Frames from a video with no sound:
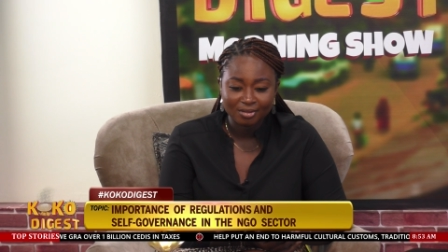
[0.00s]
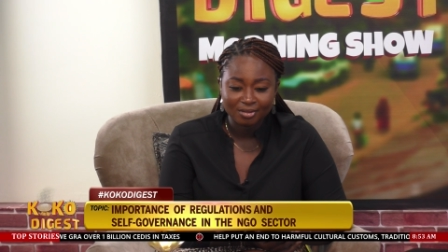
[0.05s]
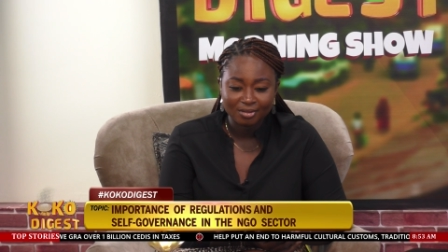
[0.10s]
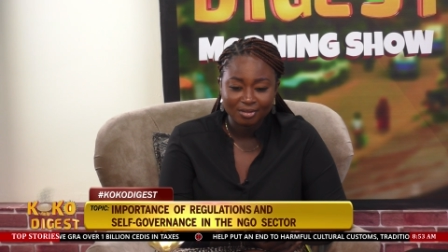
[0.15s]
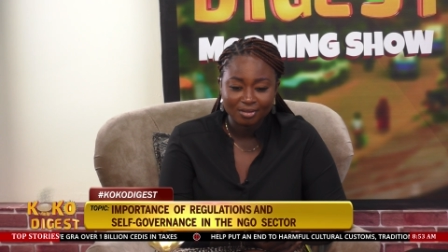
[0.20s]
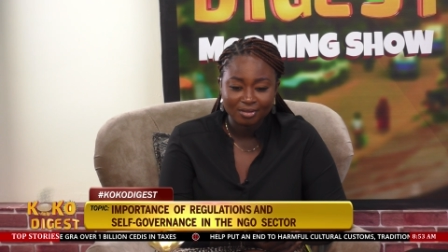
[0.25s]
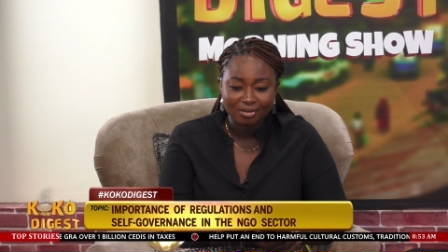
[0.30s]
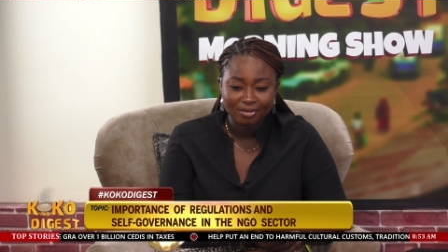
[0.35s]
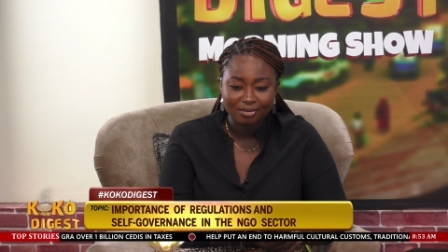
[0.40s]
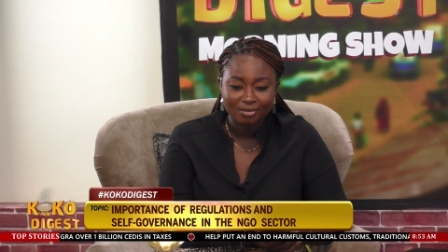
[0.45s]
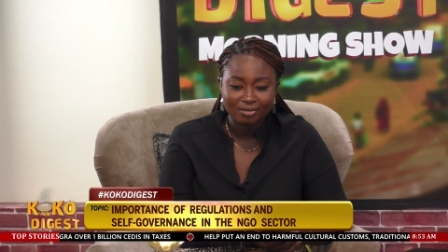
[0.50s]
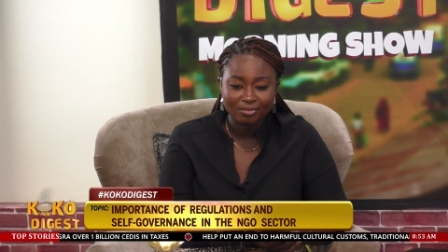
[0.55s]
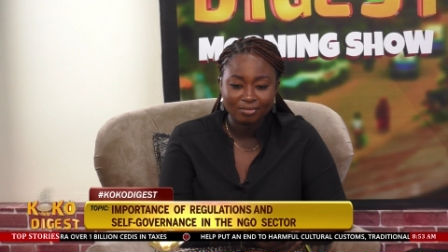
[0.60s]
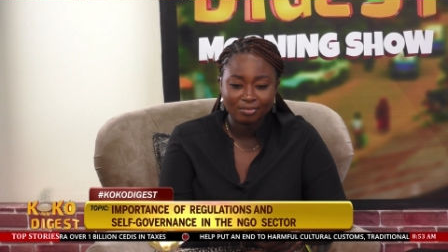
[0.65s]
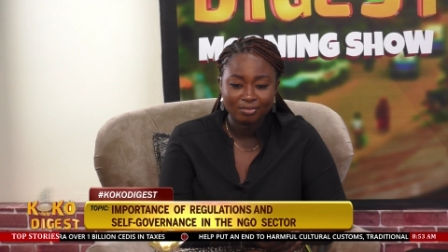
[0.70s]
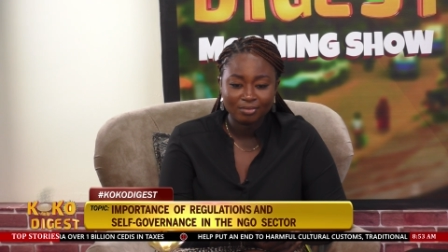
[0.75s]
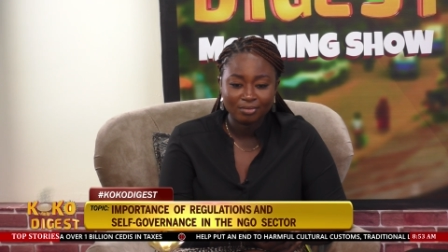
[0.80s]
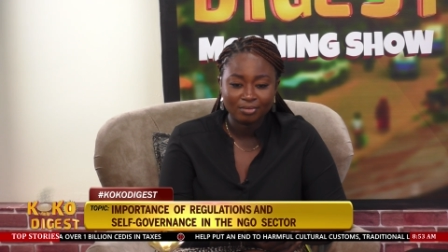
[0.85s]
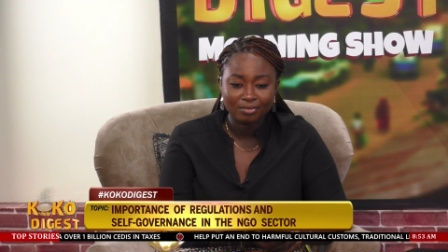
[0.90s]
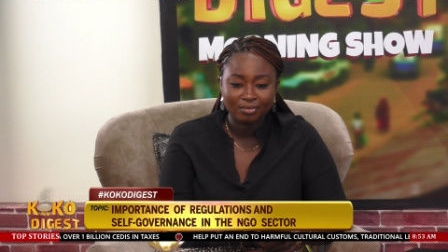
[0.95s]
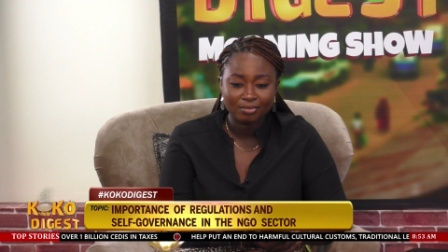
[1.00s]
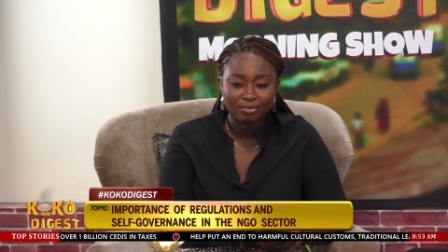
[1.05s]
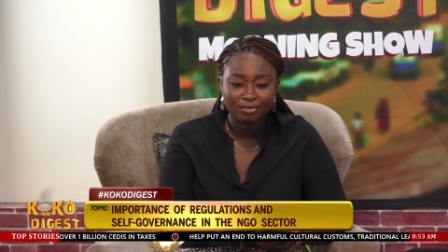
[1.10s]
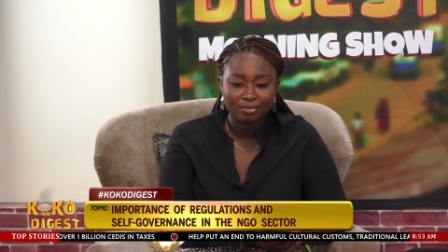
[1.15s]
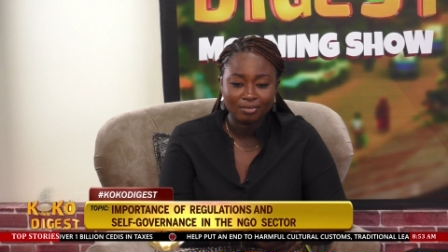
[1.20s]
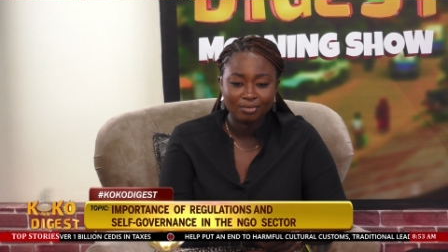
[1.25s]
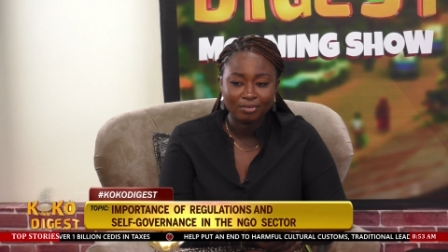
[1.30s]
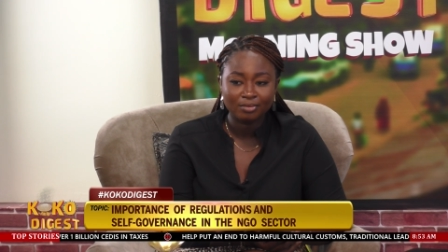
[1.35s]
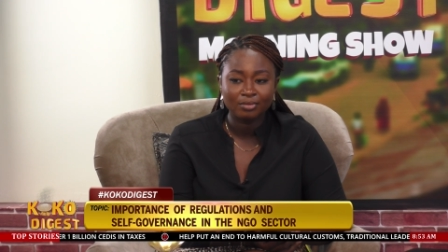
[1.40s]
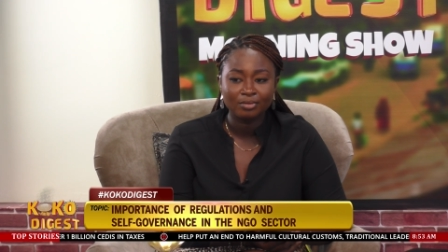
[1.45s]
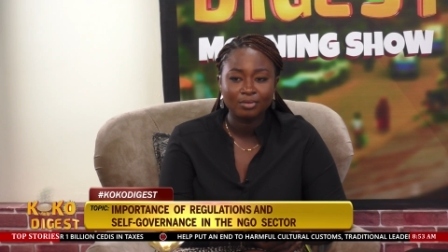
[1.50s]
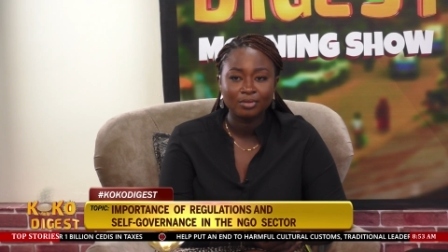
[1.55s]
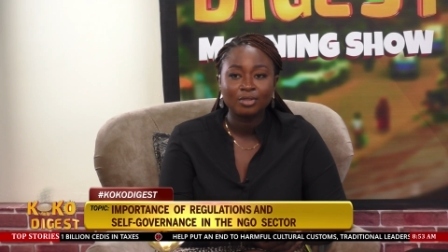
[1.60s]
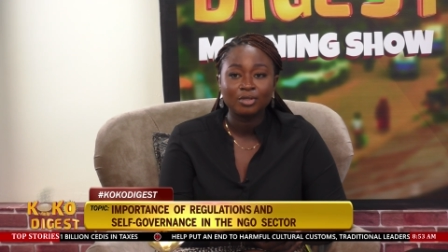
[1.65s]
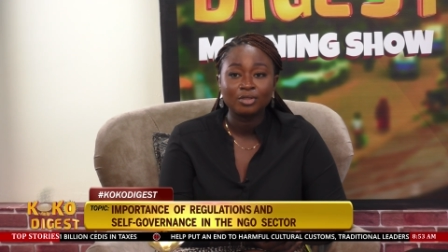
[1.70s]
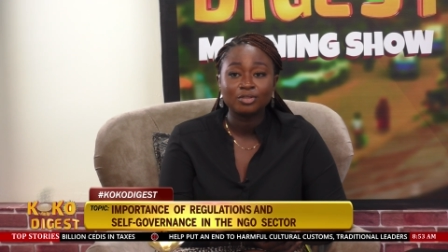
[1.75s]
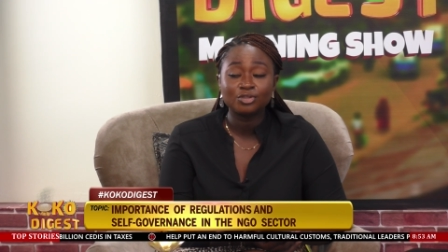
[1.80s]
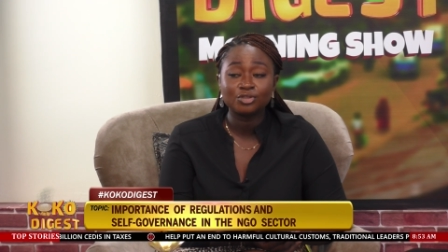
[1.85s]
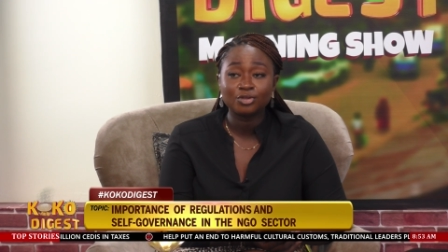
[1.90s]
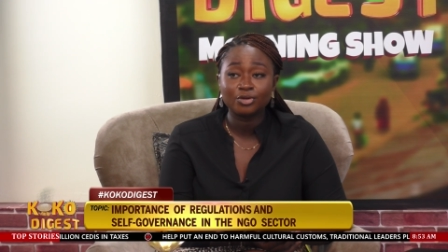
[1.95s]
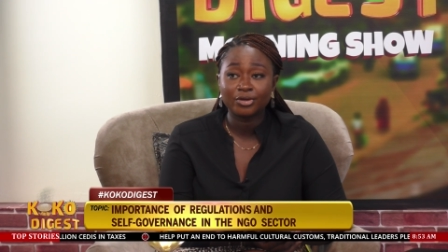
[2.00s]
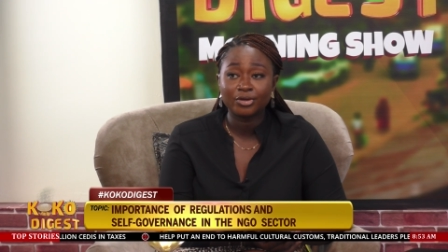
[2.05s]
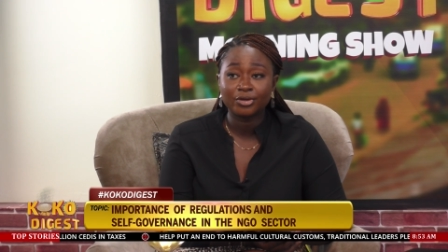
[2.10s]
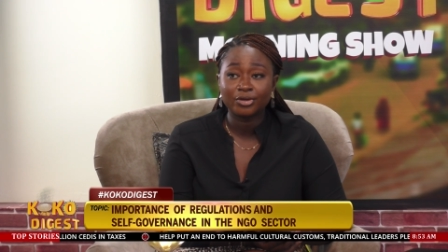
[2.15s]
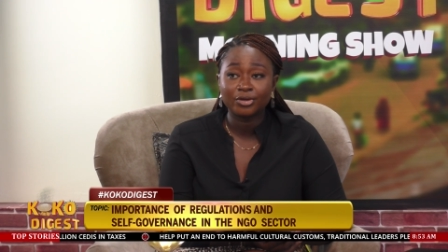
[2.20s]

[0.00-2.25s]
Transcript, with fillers: I said I'm, I'm Joy. I'm calling from Teshie.